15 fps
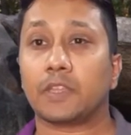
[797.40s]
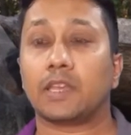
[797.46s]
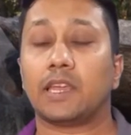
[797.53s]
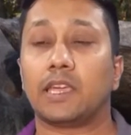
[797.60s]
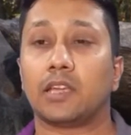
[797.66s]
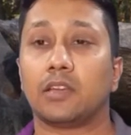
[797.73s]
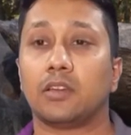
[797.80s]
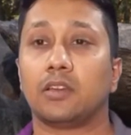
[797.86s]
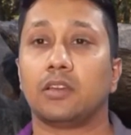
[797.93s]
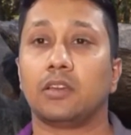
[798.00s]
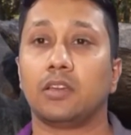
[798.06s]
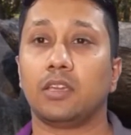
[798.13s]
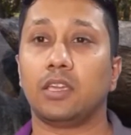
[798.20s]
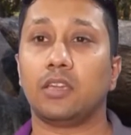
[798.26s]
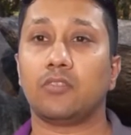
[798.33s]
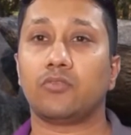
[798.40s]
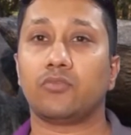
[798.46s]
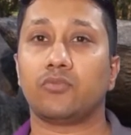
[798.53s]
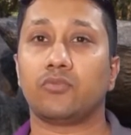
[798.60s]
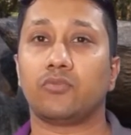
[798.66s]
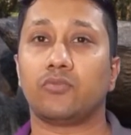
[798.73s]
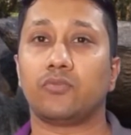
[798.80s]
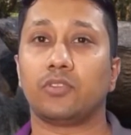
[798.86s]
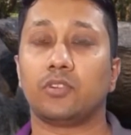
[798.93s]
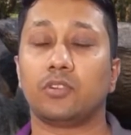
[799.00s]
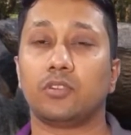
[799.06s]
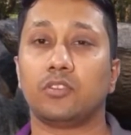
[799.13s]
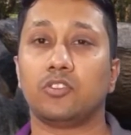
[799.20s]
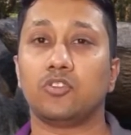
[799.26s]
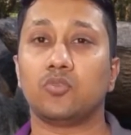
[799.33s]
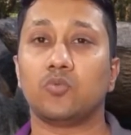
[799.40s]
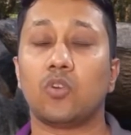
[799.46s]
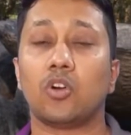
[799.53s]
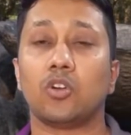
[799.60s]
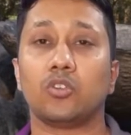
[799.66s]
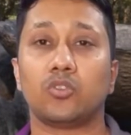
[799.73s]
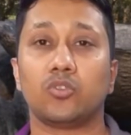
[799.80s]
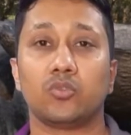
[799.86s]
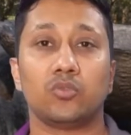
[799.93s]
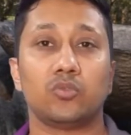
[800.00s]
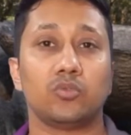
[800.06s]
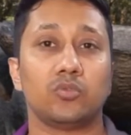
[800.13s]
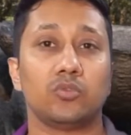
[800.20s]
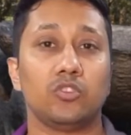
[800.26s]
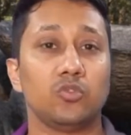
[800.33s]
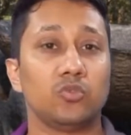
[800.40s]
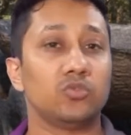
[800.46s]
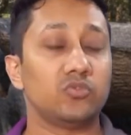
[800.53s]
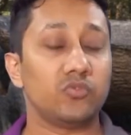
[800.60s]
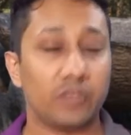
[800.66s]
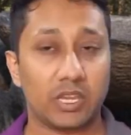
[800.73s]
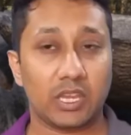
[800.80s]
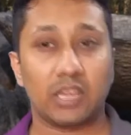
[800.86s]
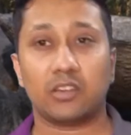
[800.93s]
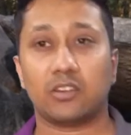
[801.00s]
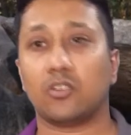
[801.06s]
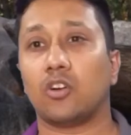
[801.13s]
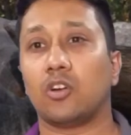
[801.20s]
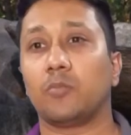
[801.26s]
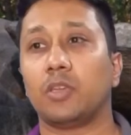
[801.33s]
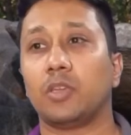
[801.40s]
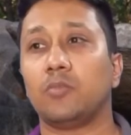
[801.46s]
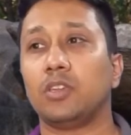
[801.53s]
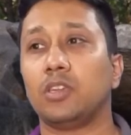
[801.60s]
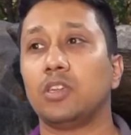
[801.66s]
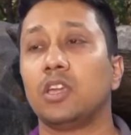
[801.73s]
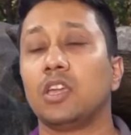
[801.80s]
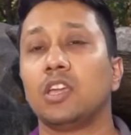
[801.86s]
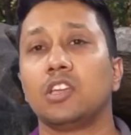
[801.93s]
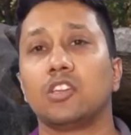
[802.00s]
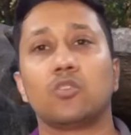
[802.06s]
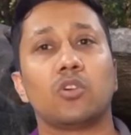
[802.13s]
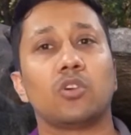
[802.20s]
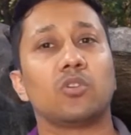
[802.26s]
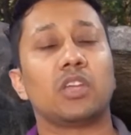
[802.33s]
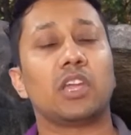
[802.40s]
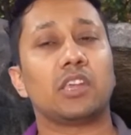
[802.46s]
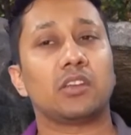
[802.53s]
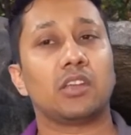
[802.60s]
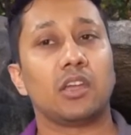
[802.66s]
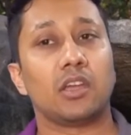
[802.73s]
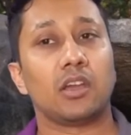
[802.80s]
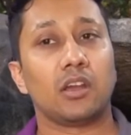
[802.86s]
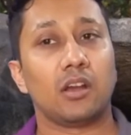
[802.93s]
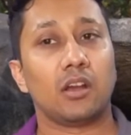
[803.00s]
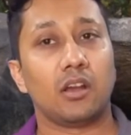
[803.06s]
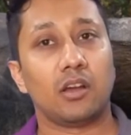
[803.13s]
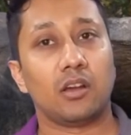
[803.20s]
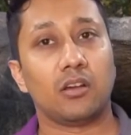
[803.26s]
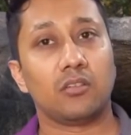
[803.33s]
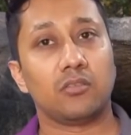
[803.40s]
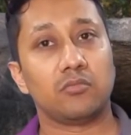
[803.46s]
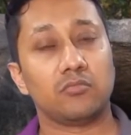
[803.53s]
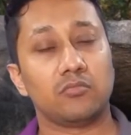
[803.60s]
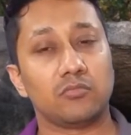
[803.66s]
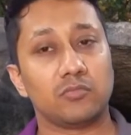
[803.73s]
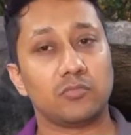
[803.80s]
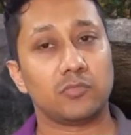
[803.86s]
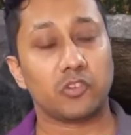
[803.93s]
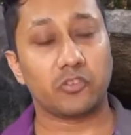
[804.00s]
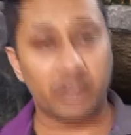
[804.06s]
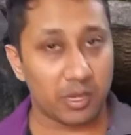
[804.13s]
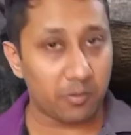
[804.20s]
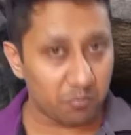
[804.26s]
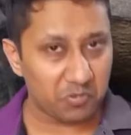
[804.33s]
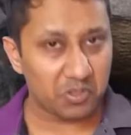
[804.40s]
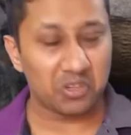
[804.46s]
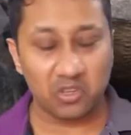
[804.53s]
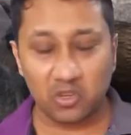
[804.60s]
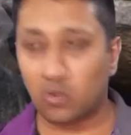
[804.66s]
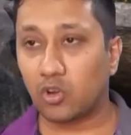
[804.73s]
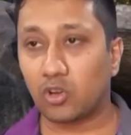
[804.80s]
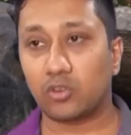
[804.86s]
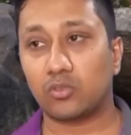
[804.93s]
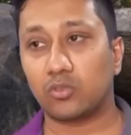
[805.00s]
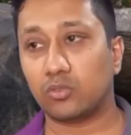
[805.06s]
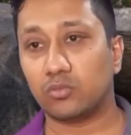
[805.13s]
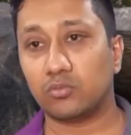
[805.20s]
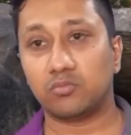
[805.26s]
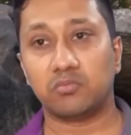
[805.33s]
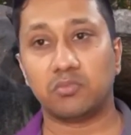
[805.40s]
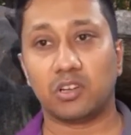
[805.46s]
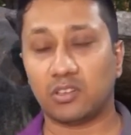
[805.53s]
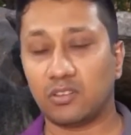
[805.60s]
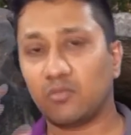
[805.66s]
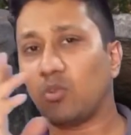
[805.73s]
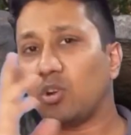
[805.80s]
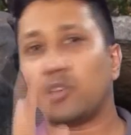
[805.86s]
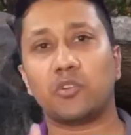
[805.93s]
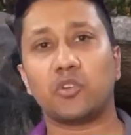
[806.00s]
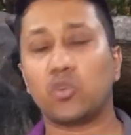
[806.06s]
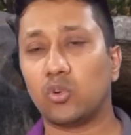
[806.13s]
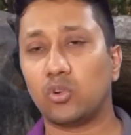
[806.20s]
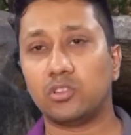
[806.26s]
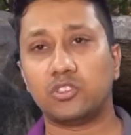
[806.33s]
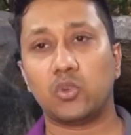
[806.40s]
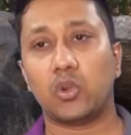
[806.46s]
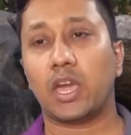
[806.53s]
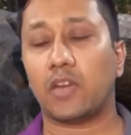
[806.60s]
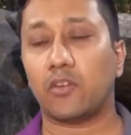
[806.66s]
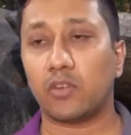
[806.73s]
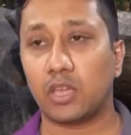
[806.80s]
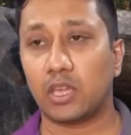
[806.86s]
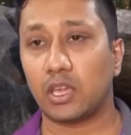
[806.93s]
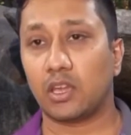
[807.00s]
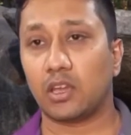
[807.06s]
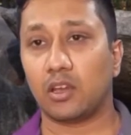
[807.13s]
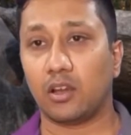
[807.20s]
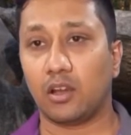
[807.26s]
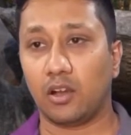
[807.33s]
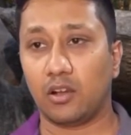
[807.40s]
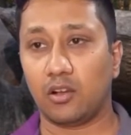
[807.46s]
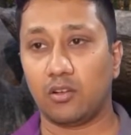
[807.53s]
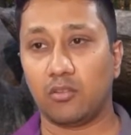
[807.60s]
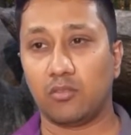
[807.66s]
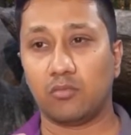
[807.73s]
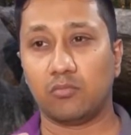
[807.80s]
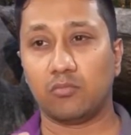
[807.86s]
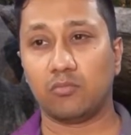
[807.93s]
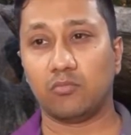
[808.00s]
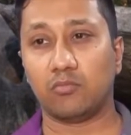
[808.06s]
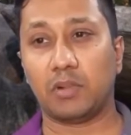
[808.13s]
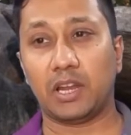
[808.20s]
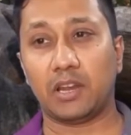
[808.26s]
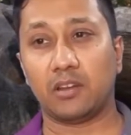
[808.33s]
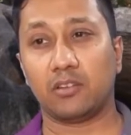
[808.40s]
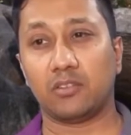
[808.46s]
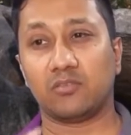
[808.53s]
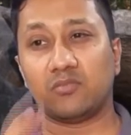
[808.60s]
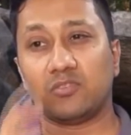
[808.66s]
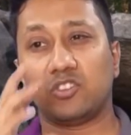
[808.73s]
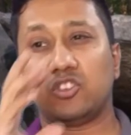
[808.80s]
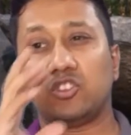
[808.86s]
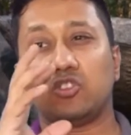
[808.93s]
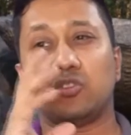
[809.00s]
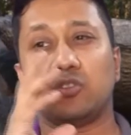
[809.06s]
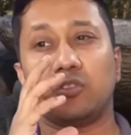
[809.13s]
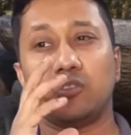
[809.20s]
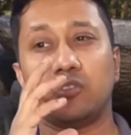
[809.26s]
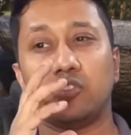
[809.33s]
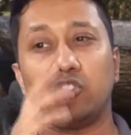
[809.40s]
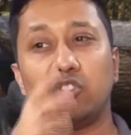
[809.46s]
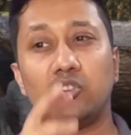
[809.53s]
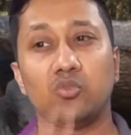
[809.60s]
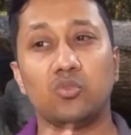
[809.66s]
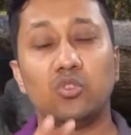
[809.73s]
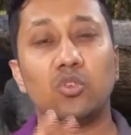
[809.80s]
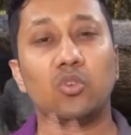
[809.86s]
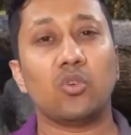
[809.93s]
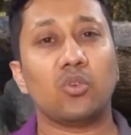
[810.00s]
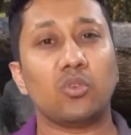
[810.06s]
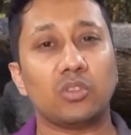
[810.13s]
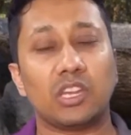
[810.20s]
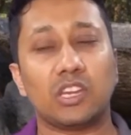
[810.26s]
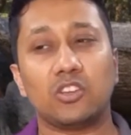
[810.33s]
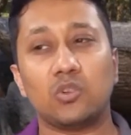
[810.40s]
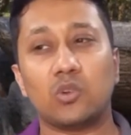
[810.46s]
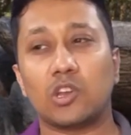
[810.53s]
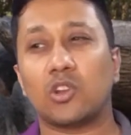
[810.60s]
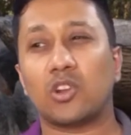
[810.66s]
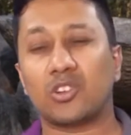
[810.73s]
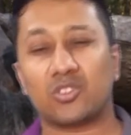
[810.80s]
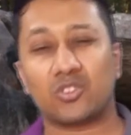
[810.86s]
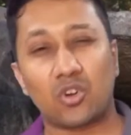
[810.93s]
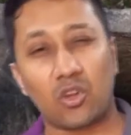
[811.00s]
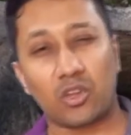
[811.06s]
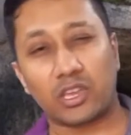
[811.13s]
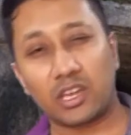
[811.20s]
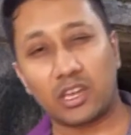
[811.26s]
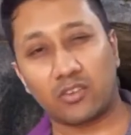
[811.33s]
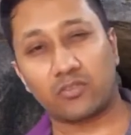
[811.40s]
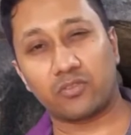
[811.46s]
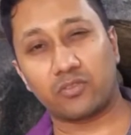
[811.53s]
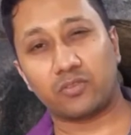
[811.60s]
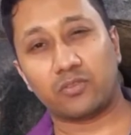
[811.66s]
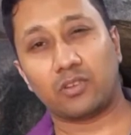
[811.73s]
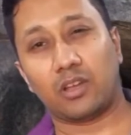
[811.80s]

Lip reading: like if you want to lose weight or maybe you want to get ripped, you want to whatever goals you have, but you know that you are not strong enough.